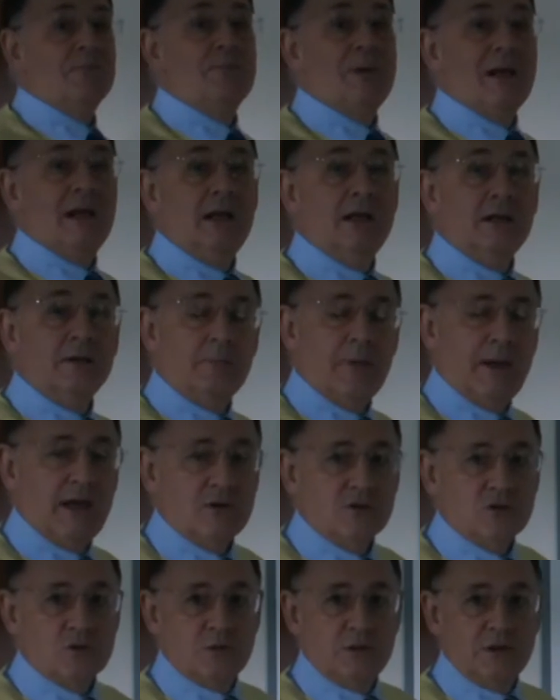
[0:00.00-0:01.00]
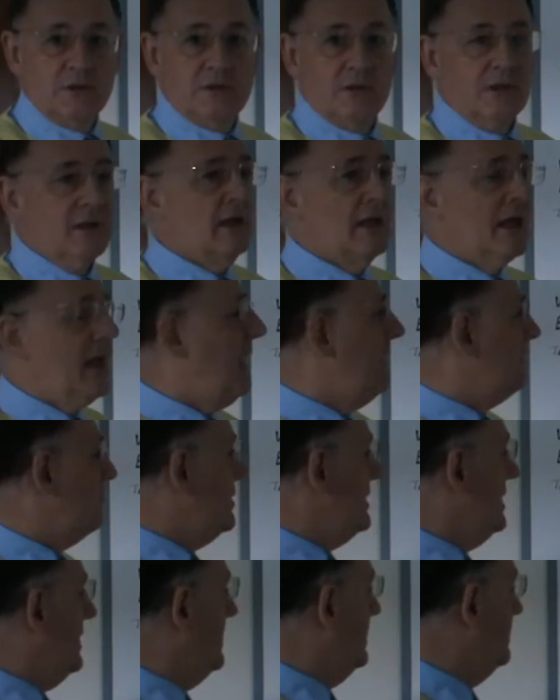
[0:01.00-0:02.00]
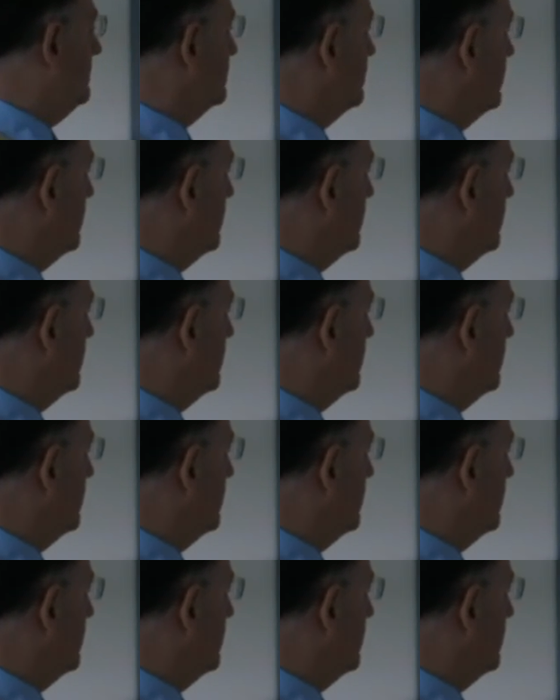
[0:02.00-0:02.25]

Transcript: billion worth every year,